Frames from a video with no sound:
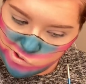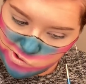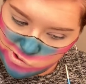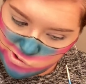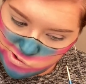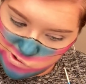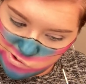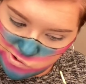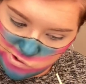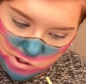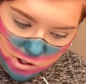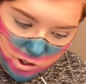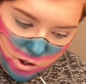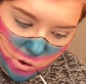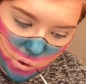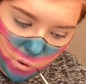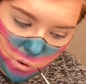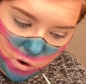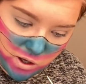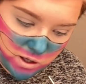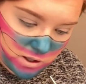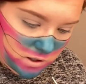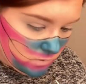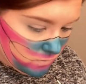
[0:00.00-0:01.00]

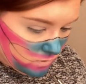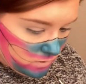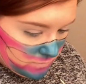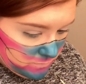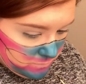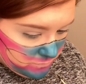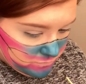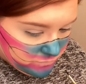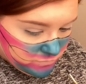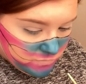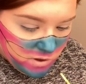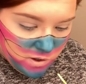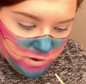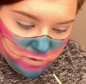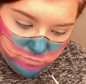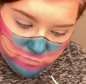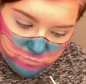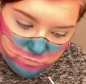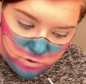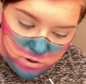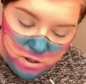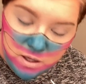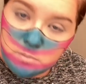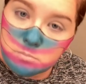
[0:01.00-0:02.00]
So anyway,
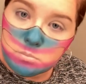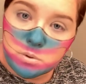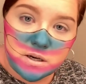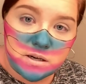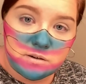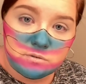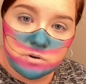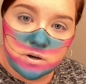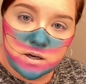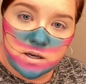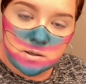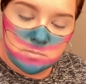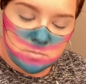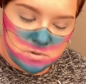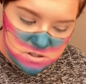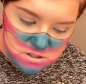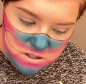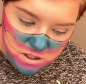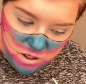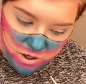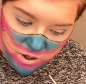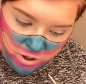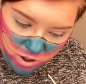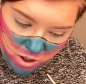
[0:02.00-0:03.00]
for that break for Hannah
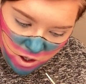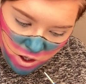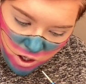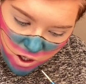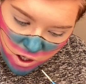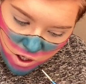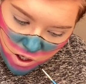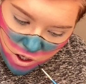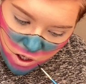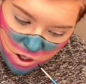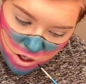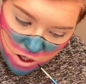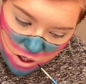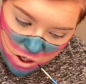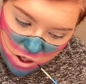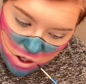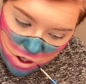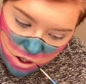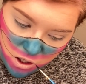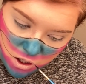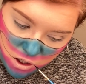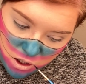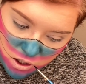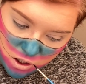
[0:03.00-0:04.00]
Montana,
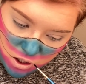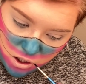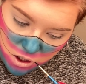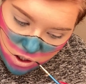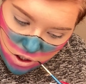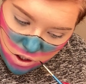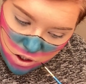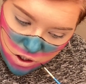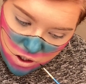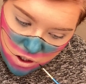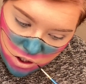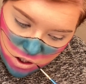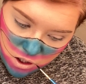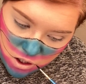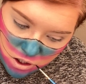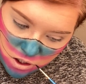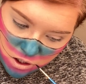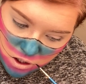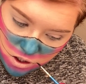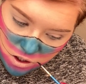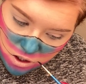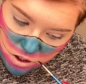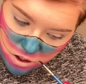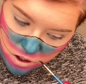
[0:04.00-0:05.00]
I'm gonna go
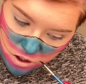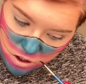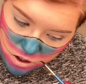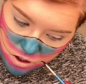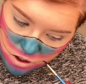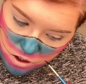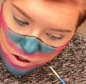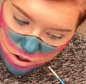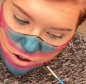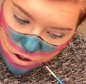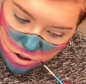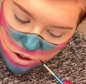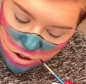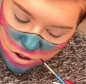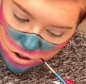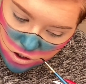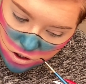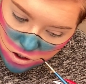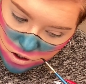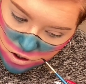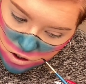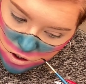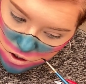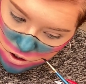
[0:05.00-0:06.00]
in
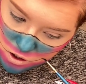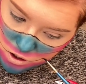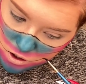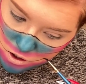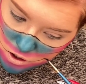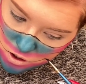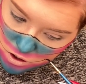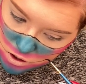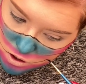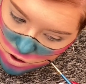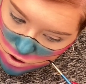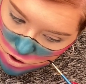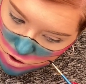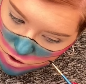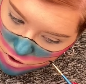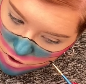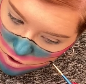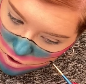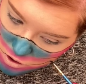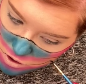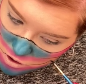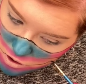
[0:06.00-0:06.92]
and